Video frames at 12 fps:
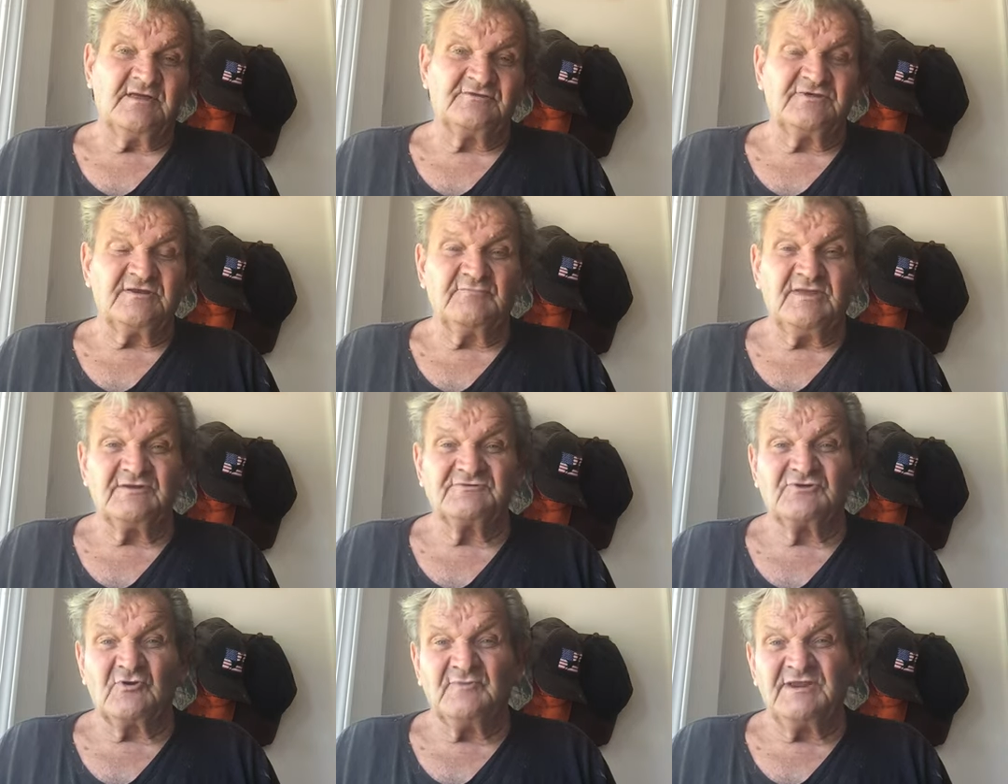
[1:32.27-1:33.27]
as they'd been
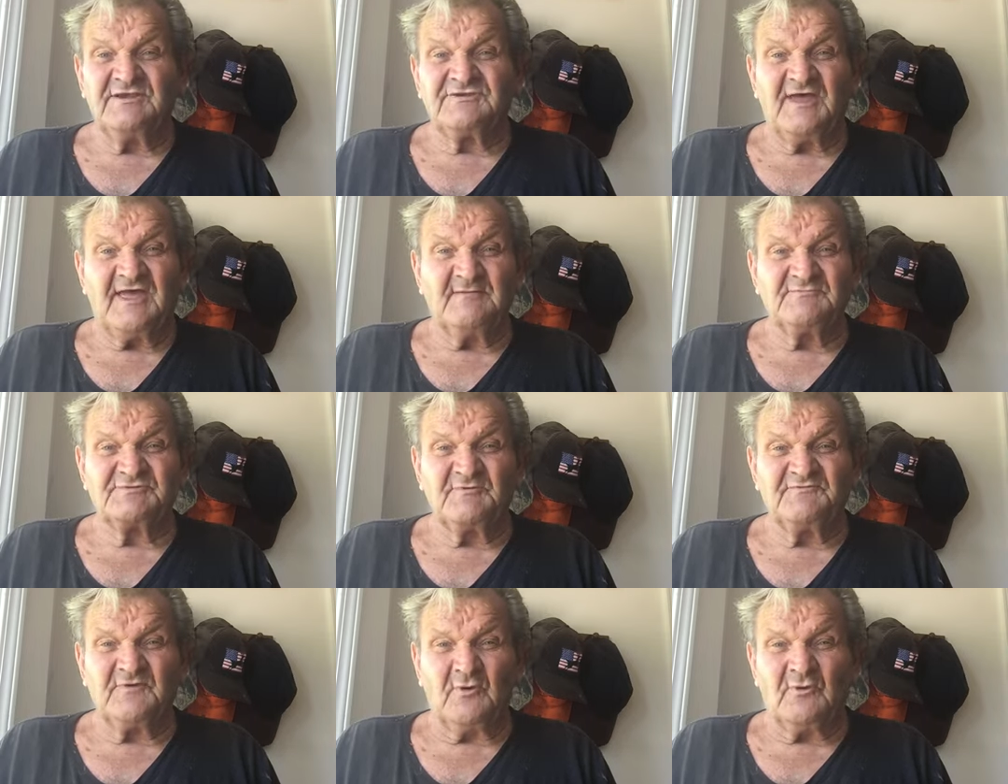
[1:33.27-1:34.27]
so many times
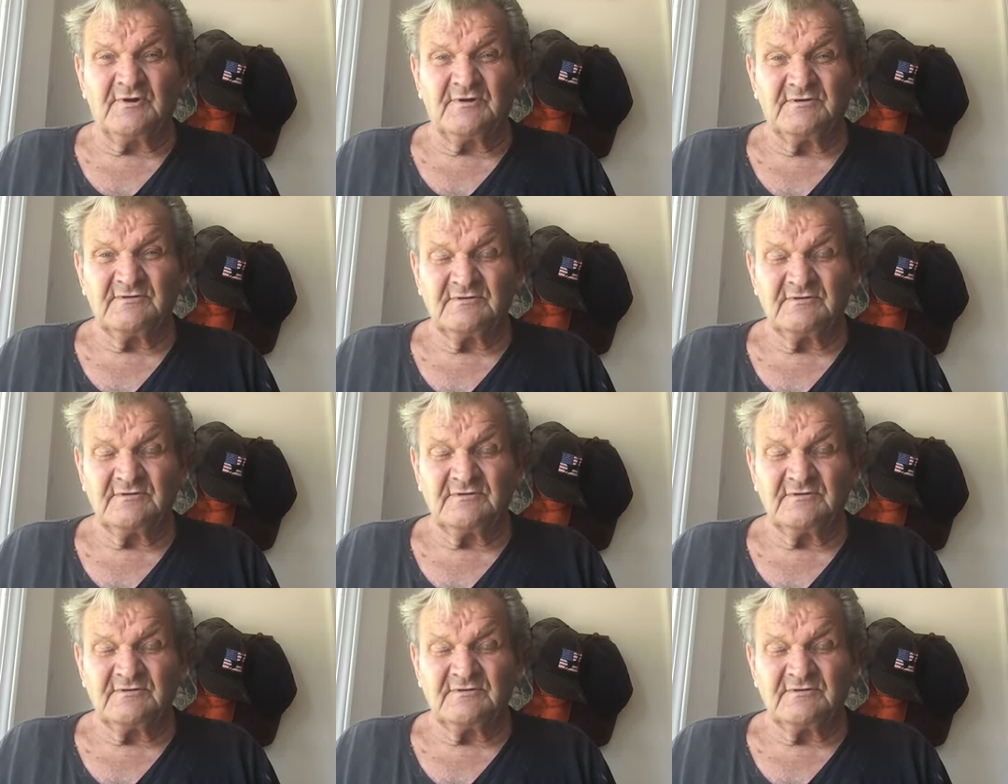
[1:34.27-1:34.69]
before.